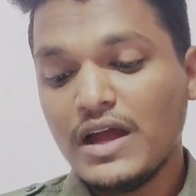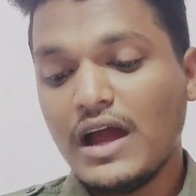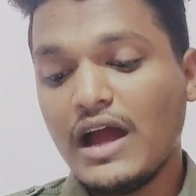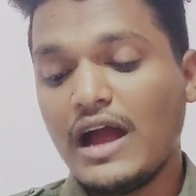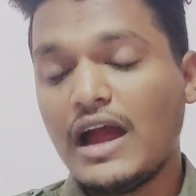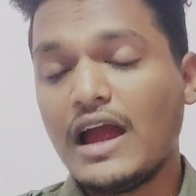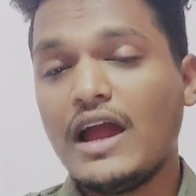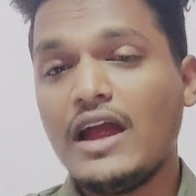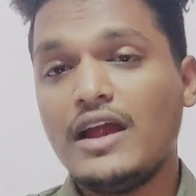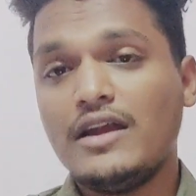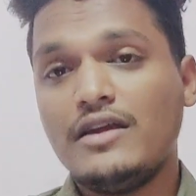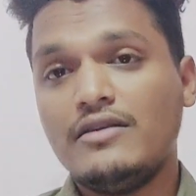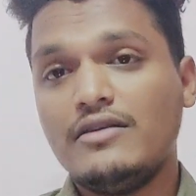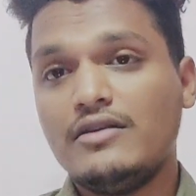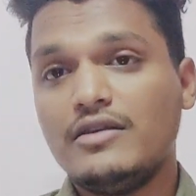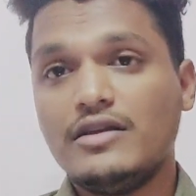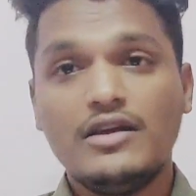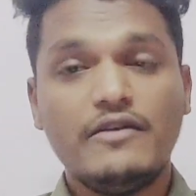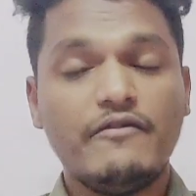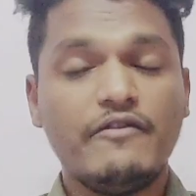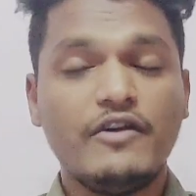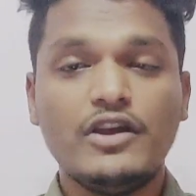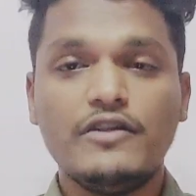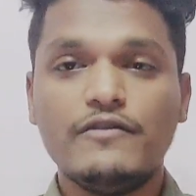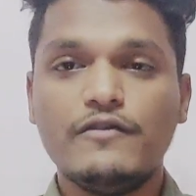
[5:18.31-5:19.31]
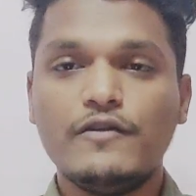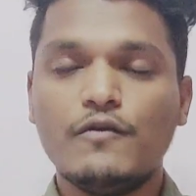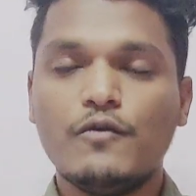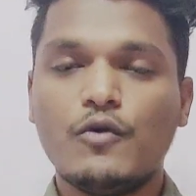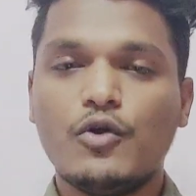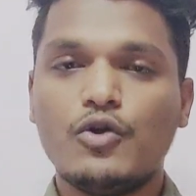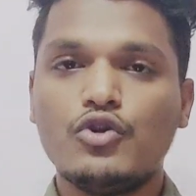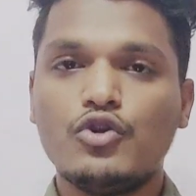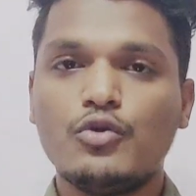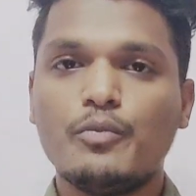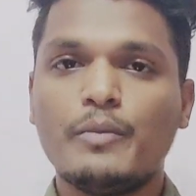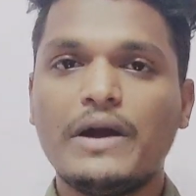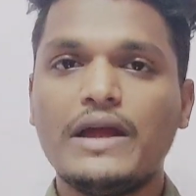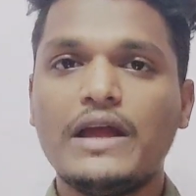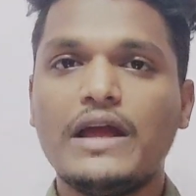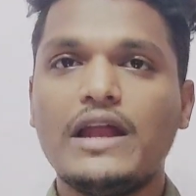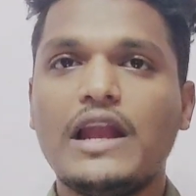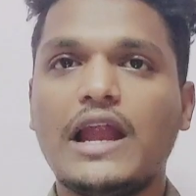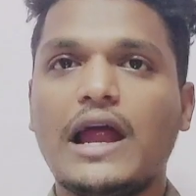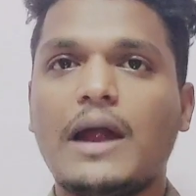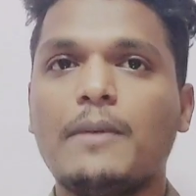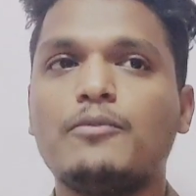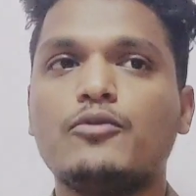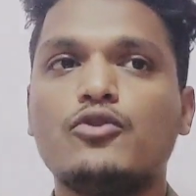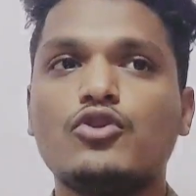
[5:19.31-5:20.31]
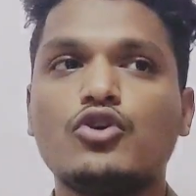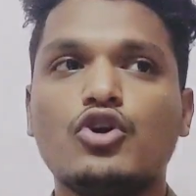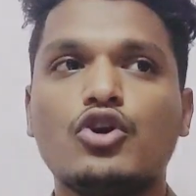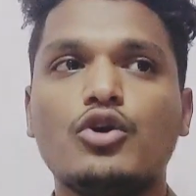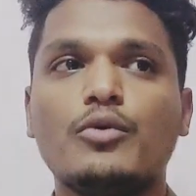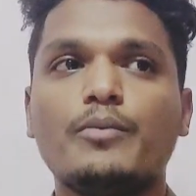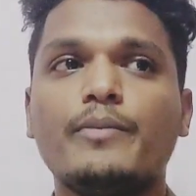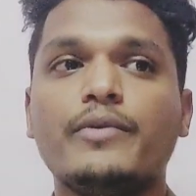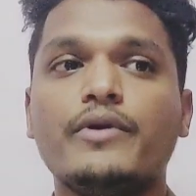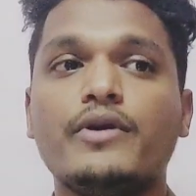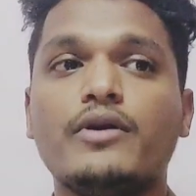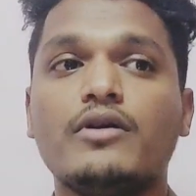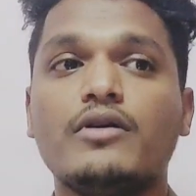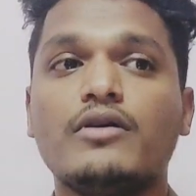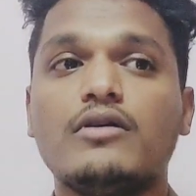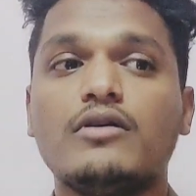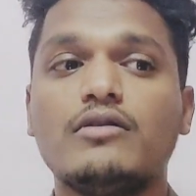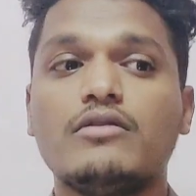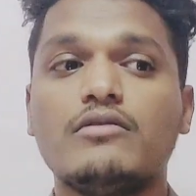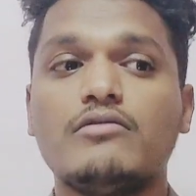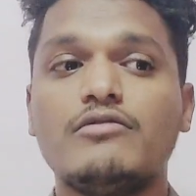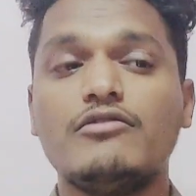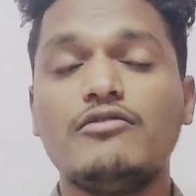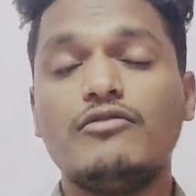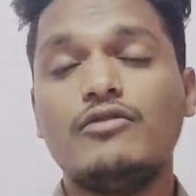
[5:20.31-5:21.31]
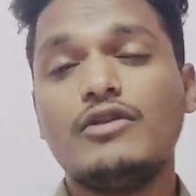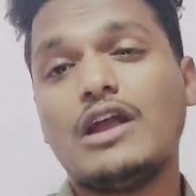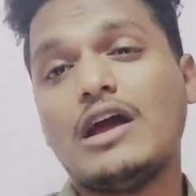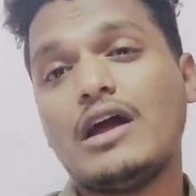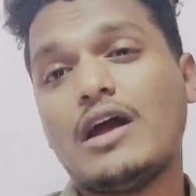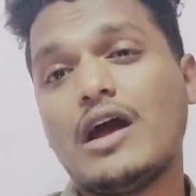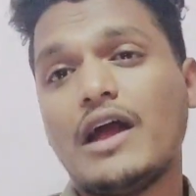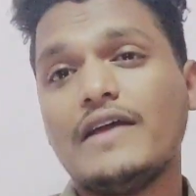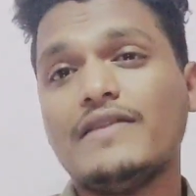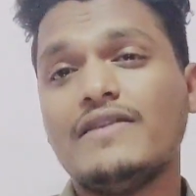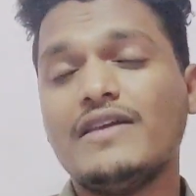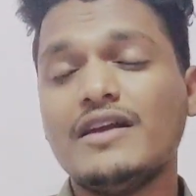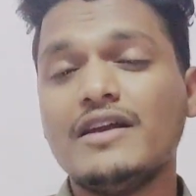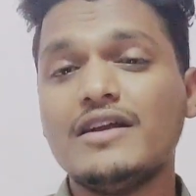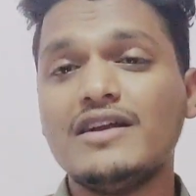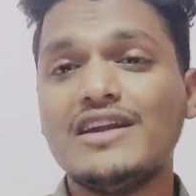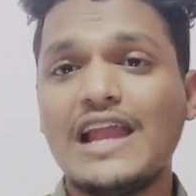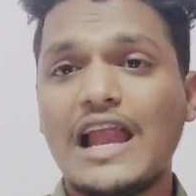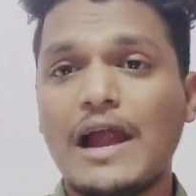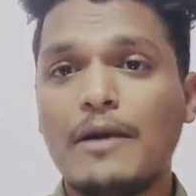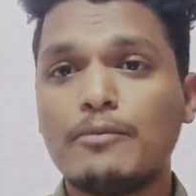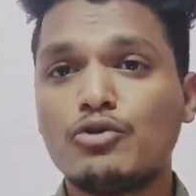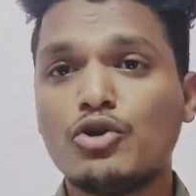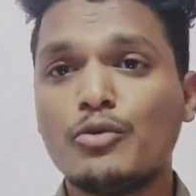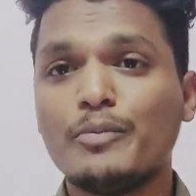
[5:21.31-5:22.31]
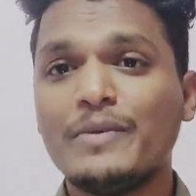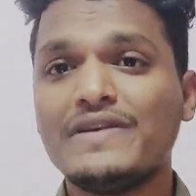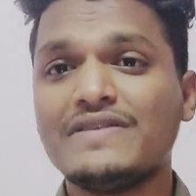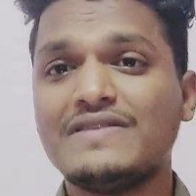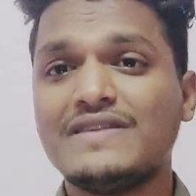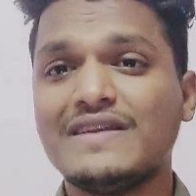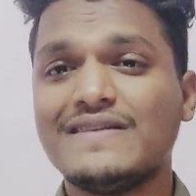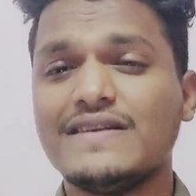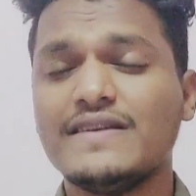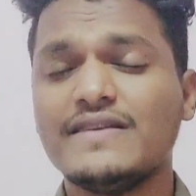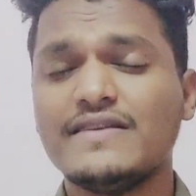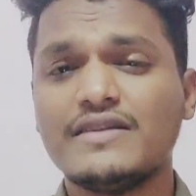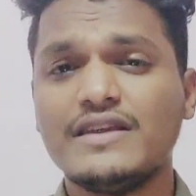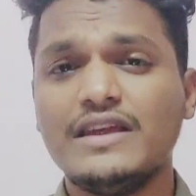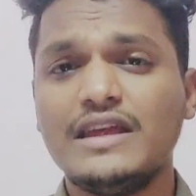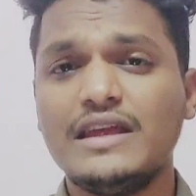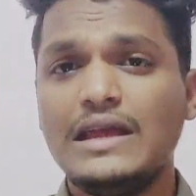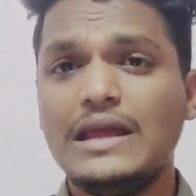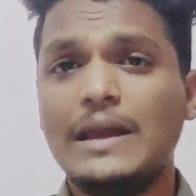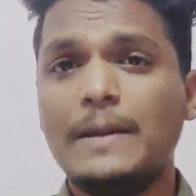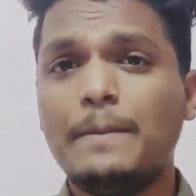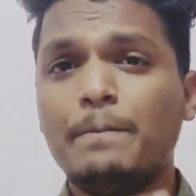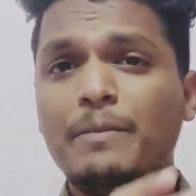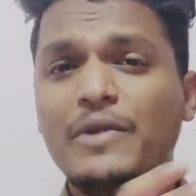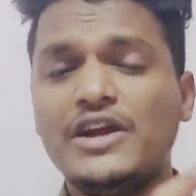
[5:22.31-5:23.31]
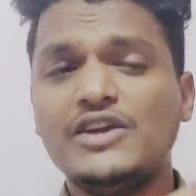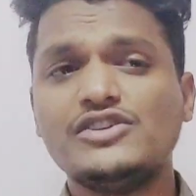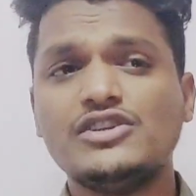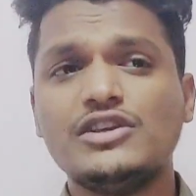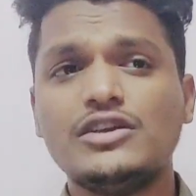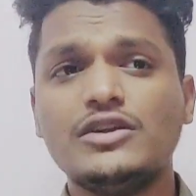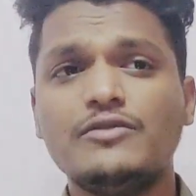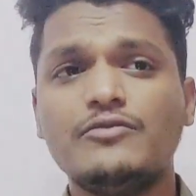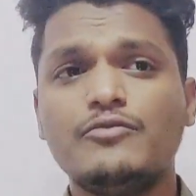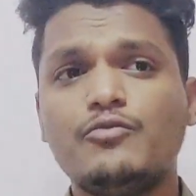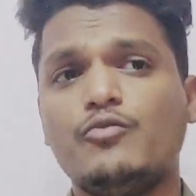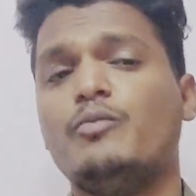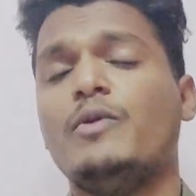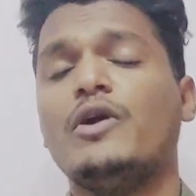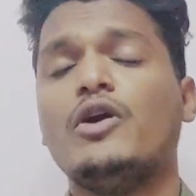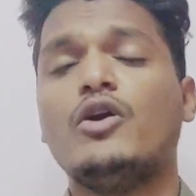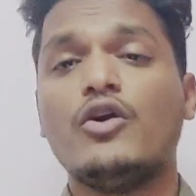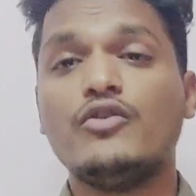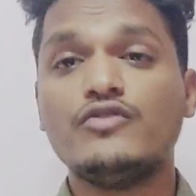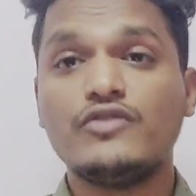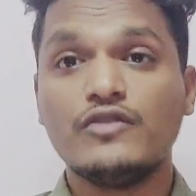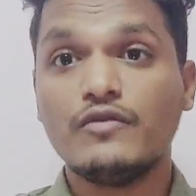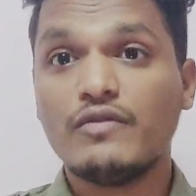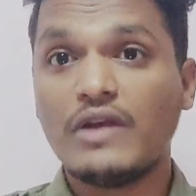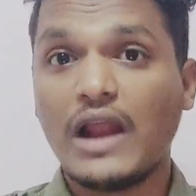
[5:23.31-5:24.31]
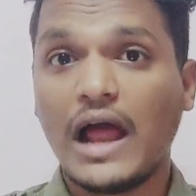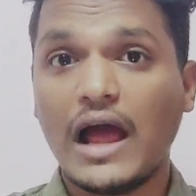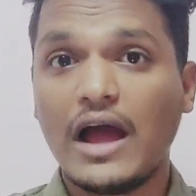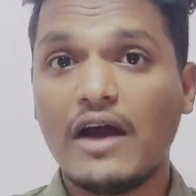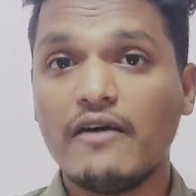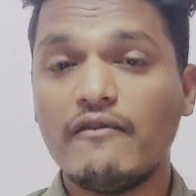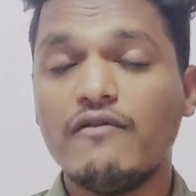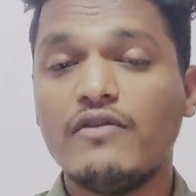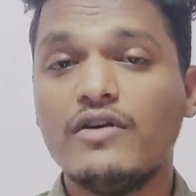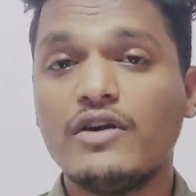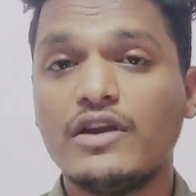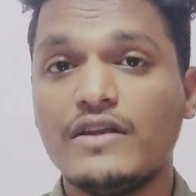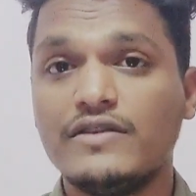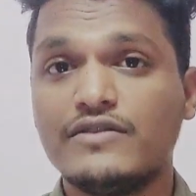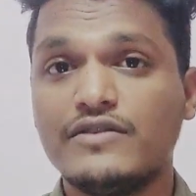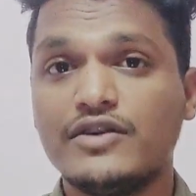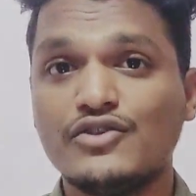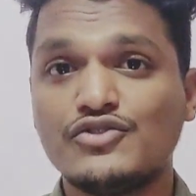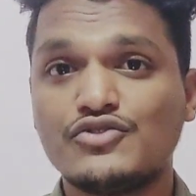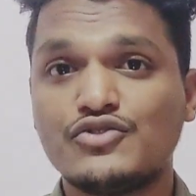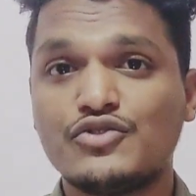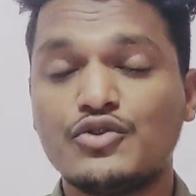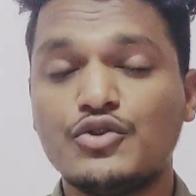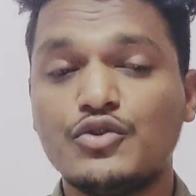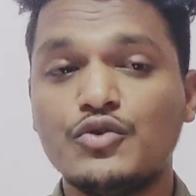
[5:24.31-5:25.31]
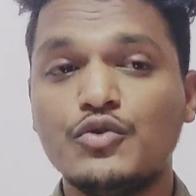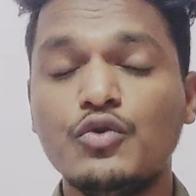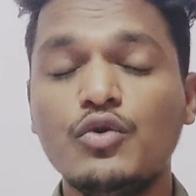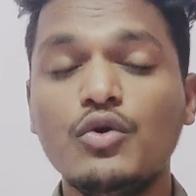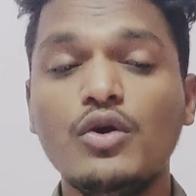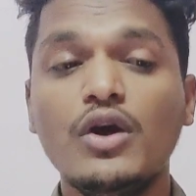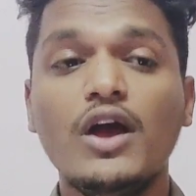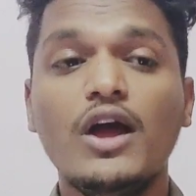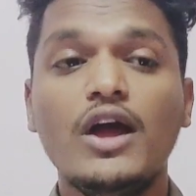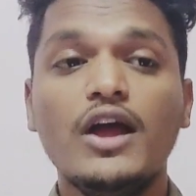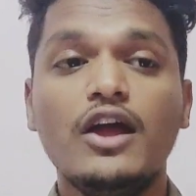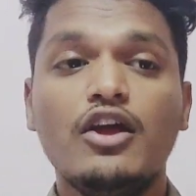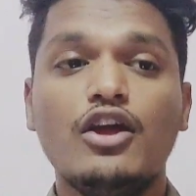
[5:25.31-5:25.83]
And even if you want to buy a laptop, I think laptop is necessary in PG because you will have a research to do.